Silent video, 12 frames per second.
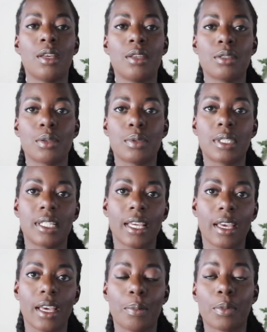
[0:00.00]
So
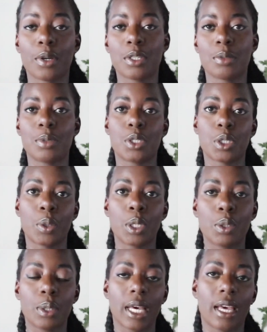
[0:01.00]
today I'm going to be showing
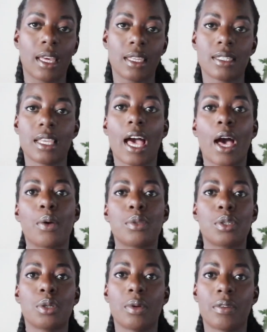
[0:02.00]
you guys how
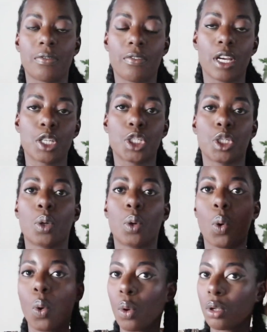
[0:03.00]
to refresh your
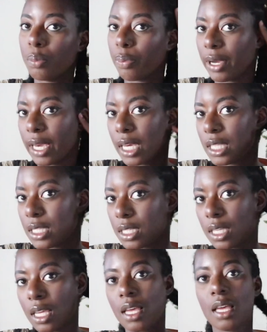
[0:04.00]
old braids.
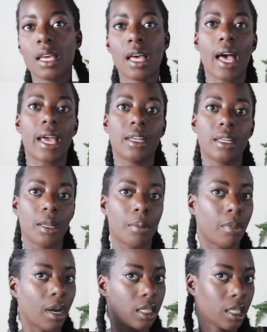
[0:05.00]
I did a
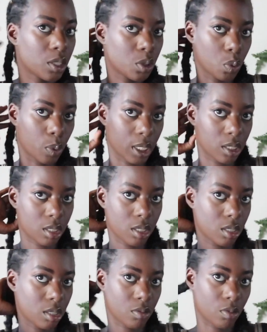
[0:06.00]
Marley twist,
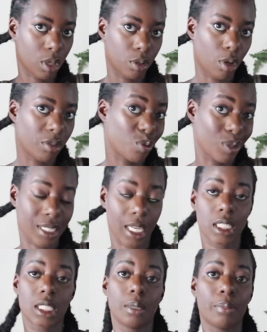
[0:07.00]
well not twist
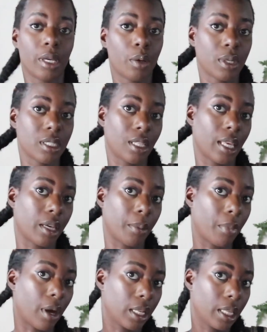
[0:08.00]
actually, but it was like a
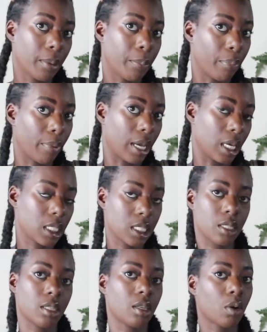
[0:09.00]
Marley braids,
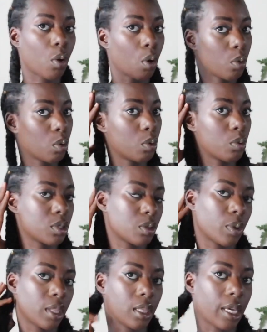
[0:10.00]
cornrows
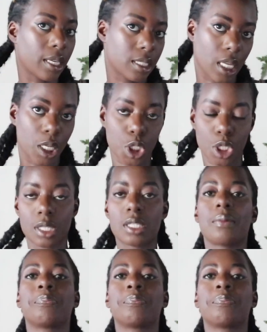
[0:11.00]
with extensions.